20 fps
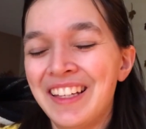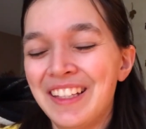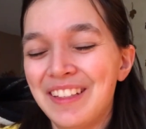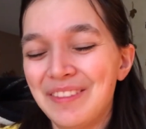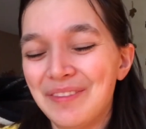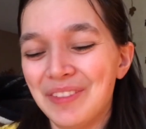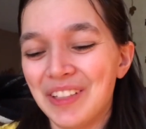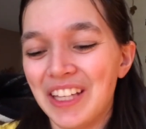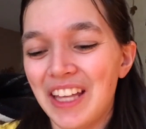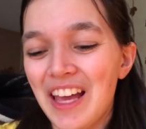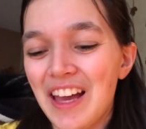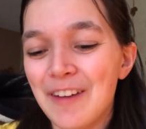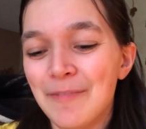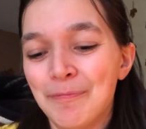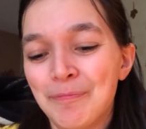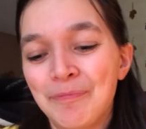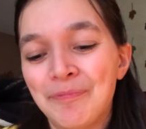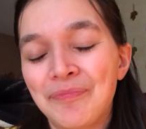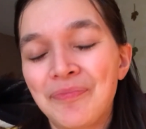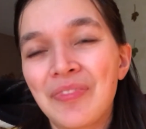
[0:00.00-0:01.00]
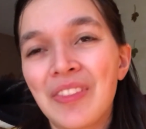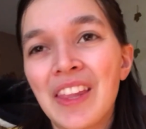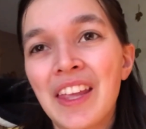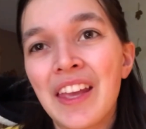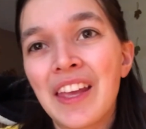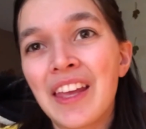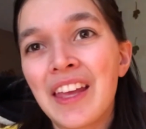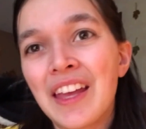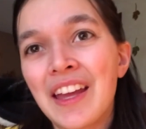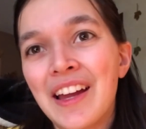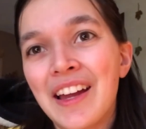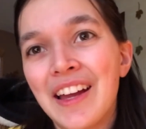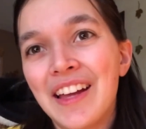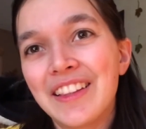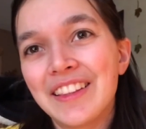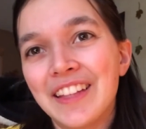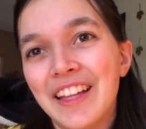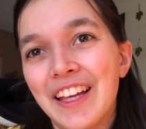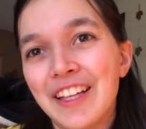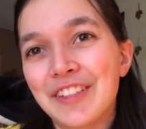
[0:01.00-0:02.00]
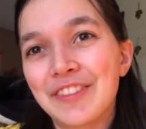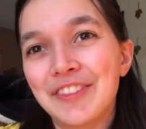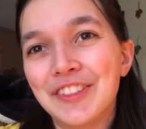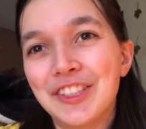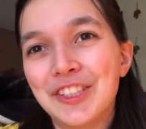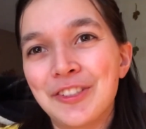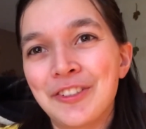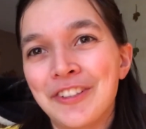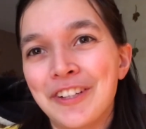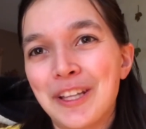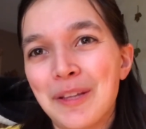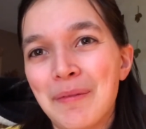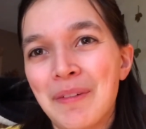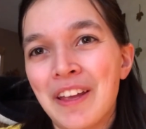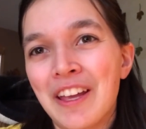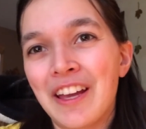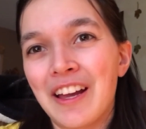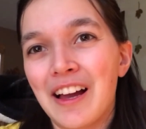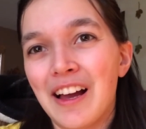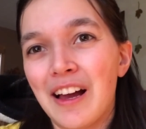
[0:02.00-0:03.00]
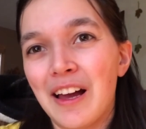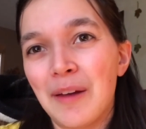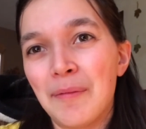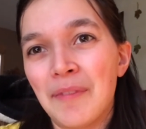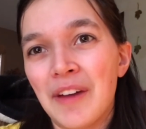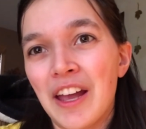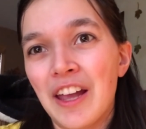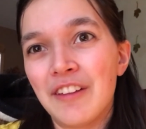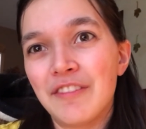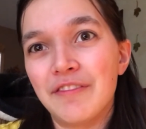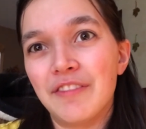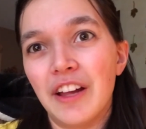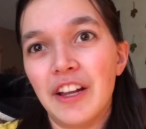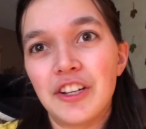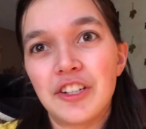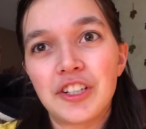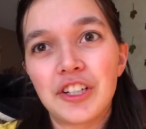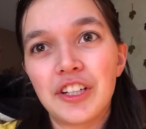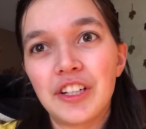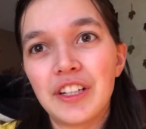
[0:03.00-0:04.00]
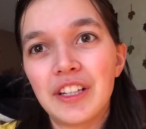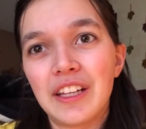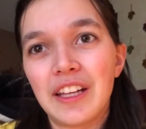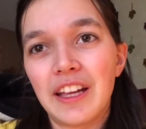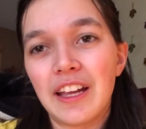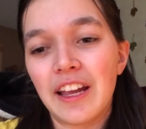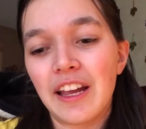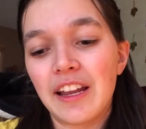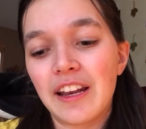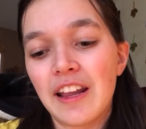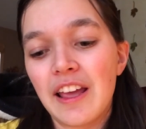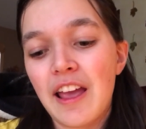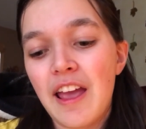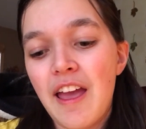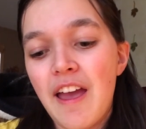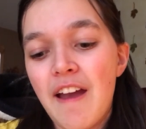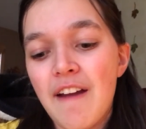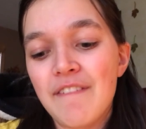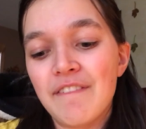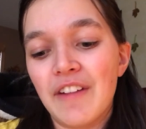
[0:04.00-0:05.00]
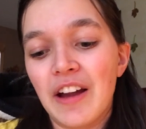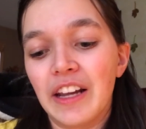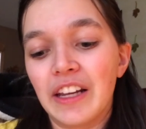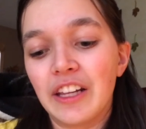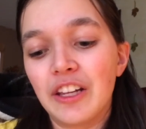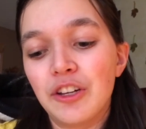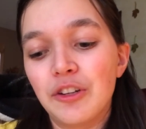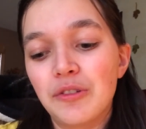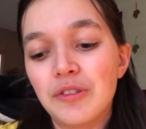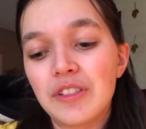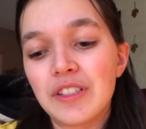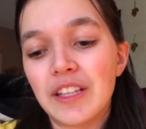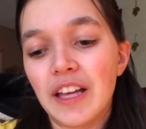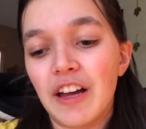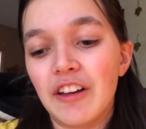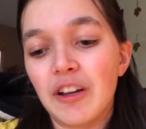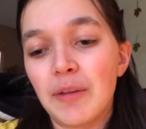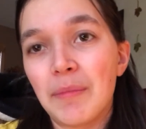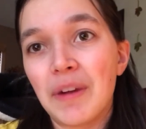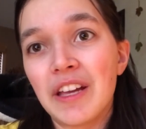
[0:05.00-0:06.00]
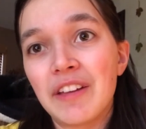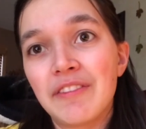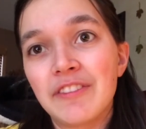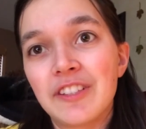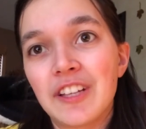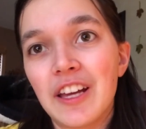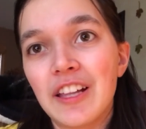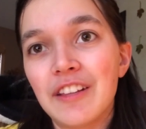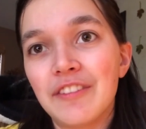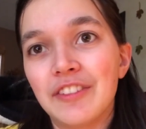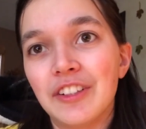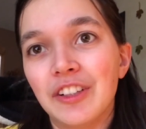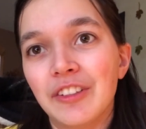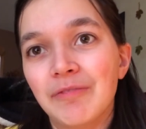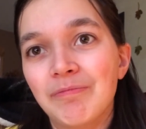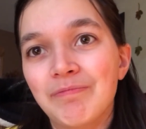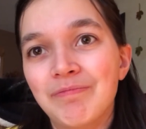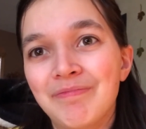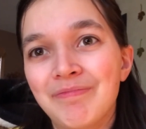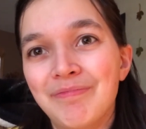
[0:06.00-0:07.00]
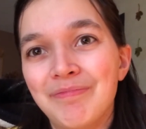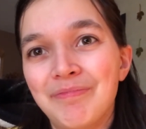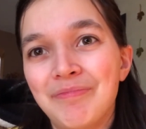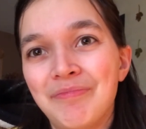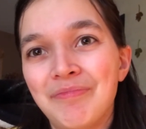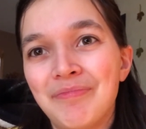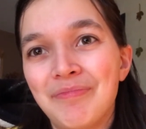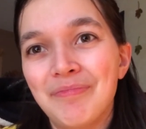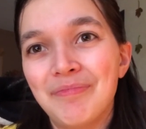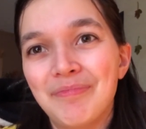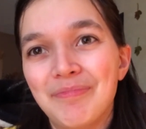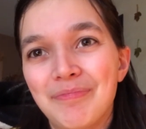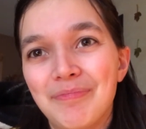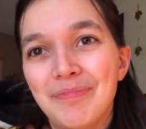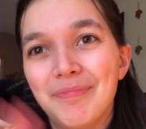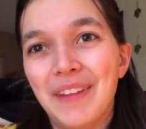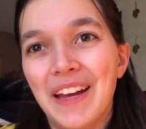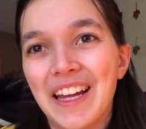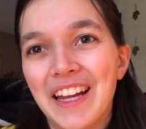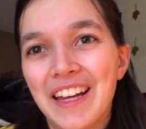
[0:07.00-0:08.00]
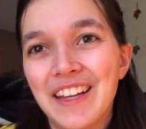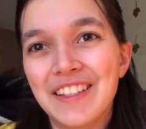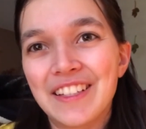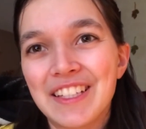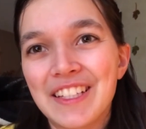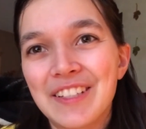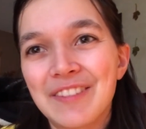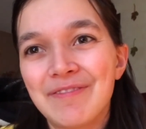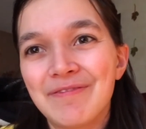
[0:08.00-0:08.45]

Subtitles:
But yeah, thanks for joining me on my adventure and finding a new sound on my xylophone. Bye guys.